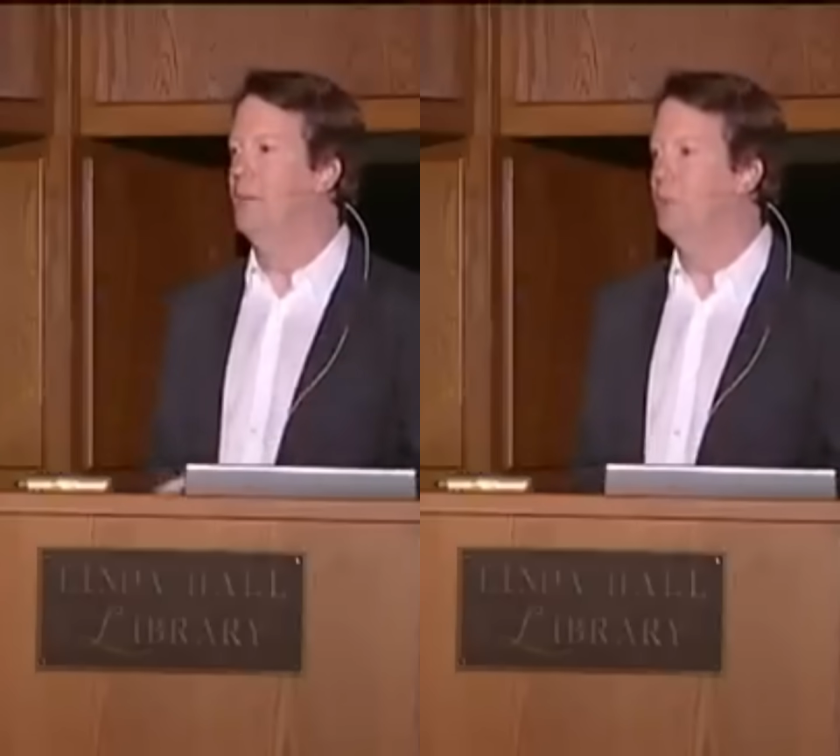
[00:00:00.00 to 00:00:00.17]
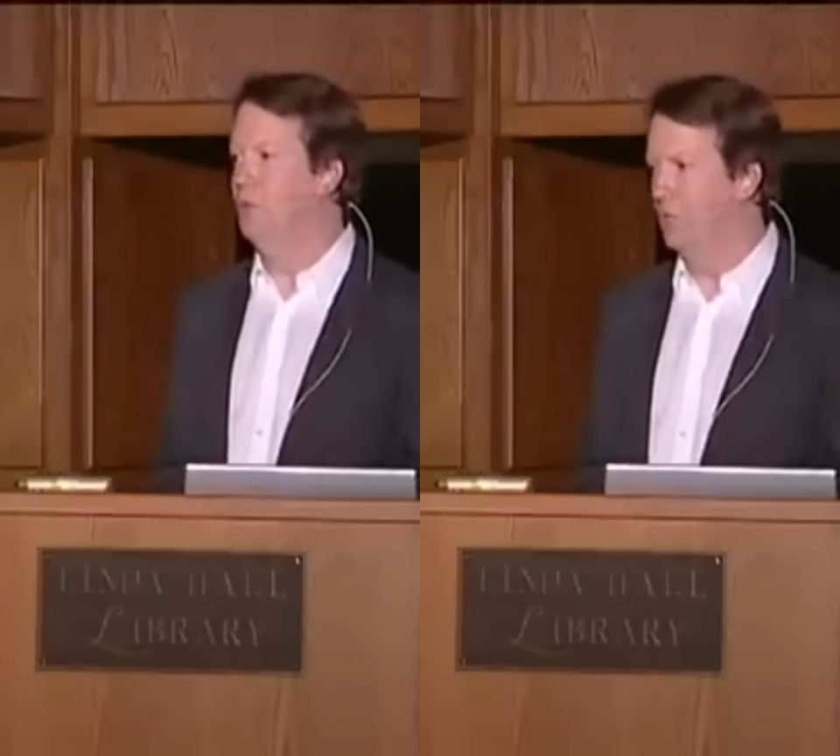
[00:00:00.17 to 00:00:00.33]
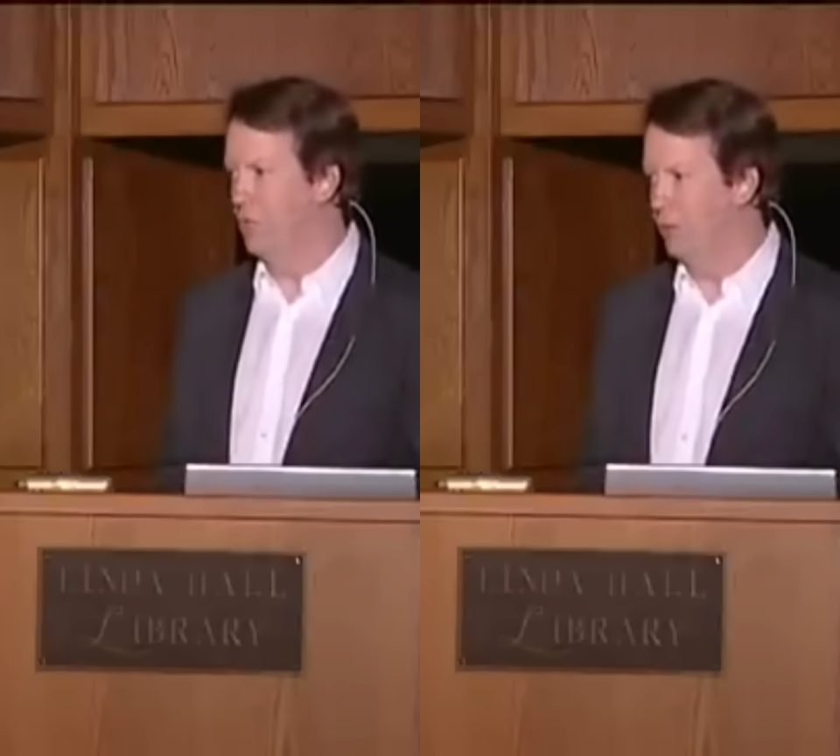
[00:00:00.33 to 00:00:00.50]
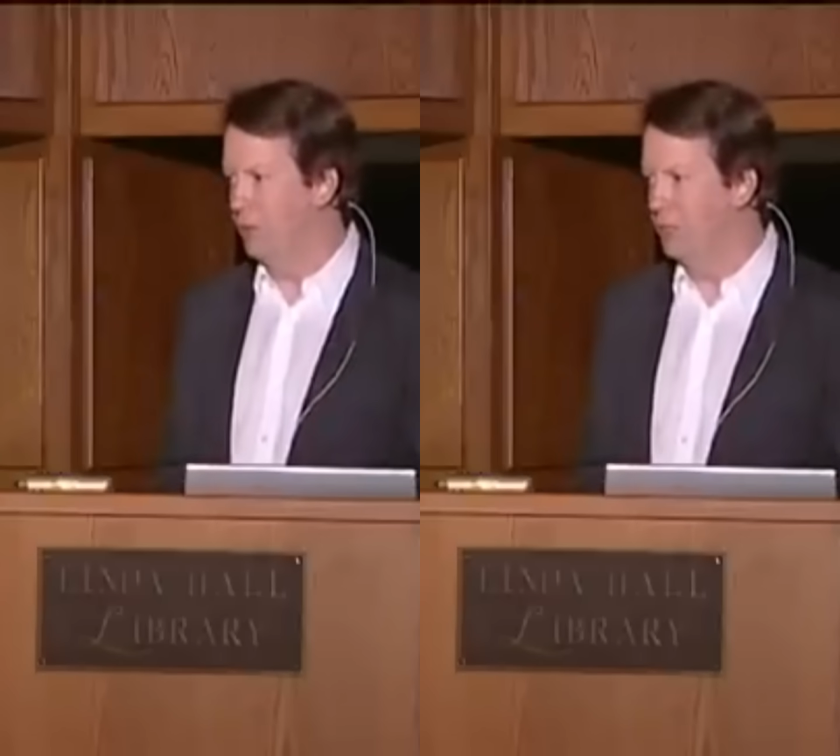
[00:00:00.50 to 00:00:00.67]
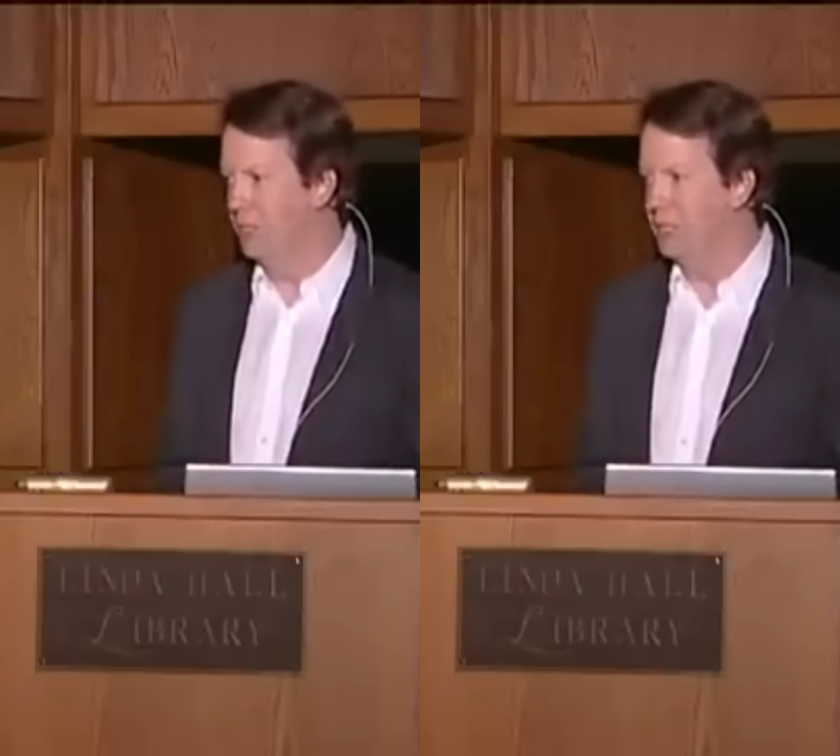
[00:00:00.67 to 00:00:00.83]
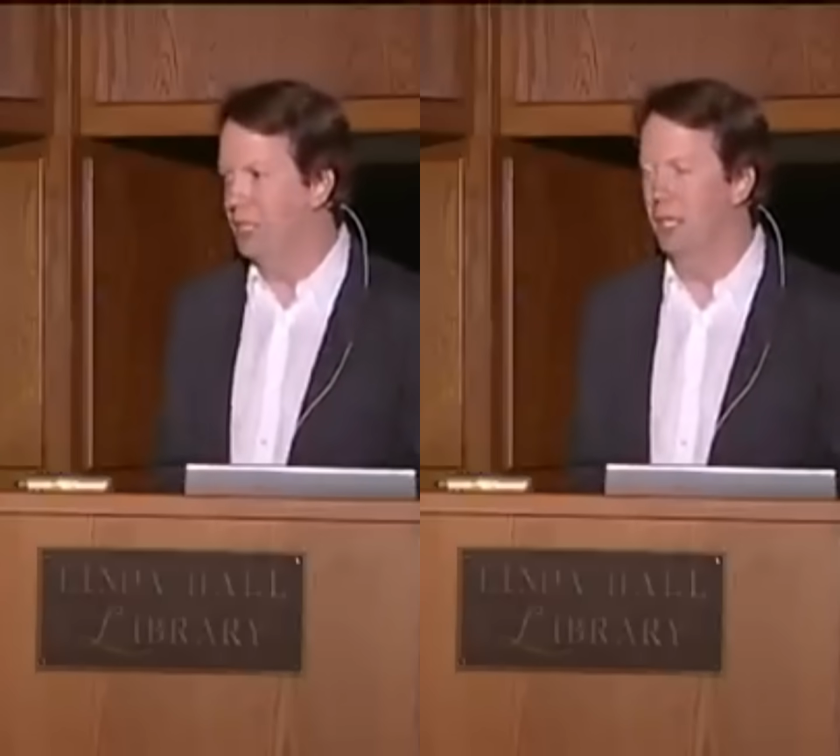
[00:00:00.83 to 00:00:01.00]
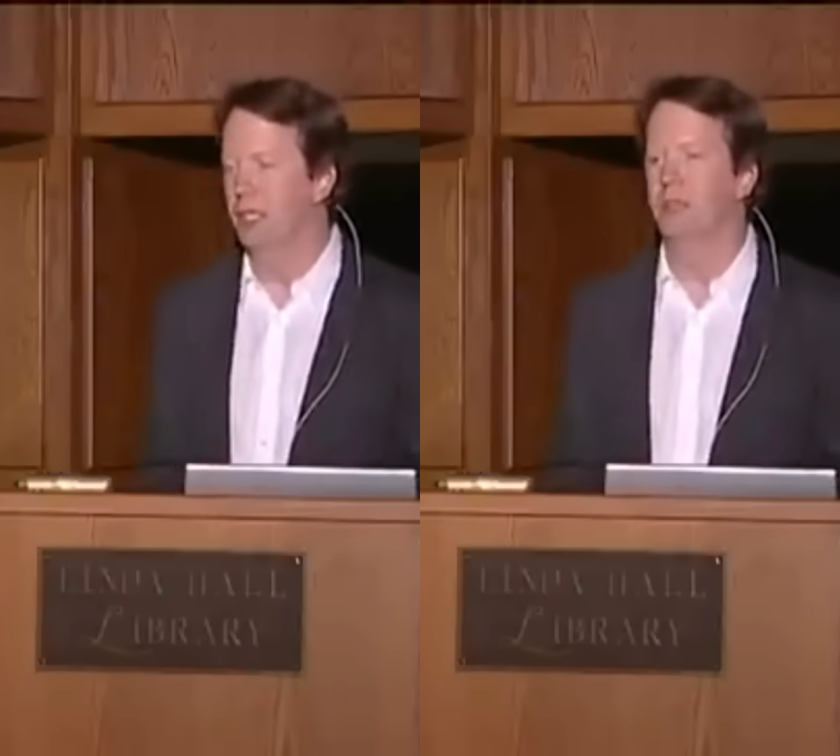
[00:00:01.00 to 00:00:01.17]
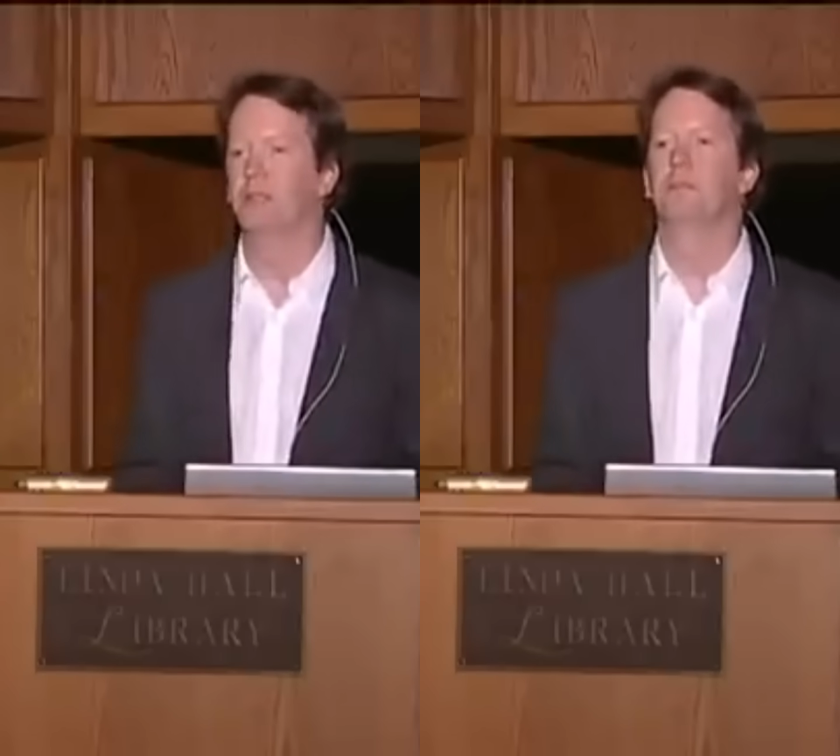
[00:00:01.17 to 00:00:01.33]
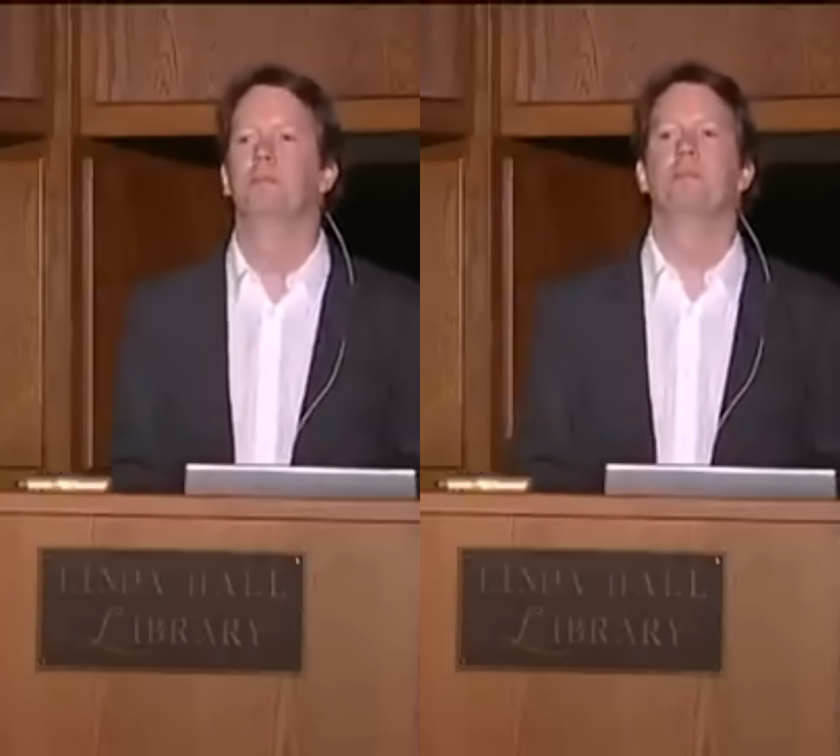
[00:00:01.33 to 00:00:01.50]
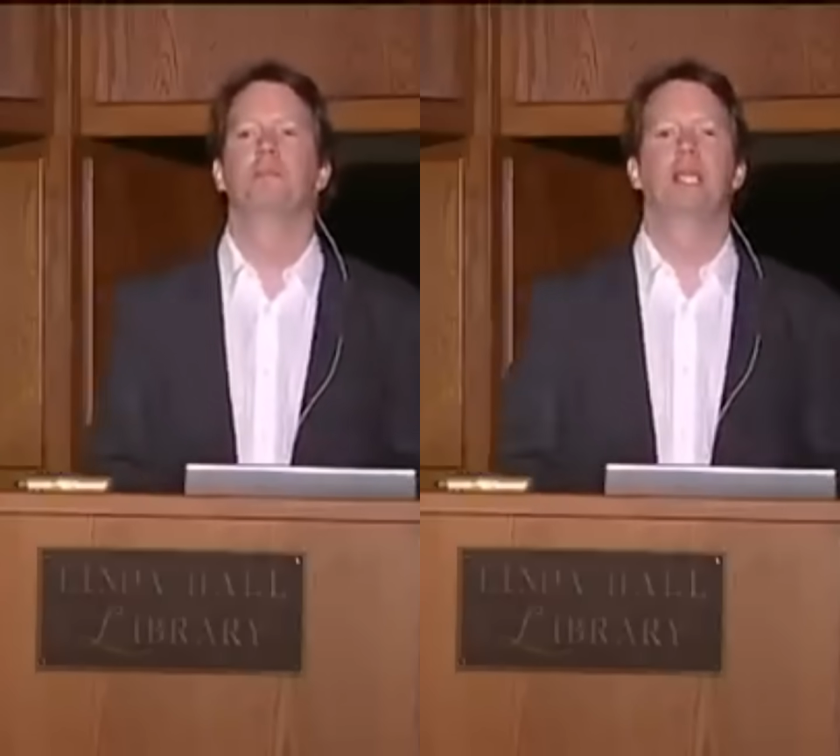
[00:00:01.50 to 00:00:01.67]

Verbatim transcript: moving around the sun,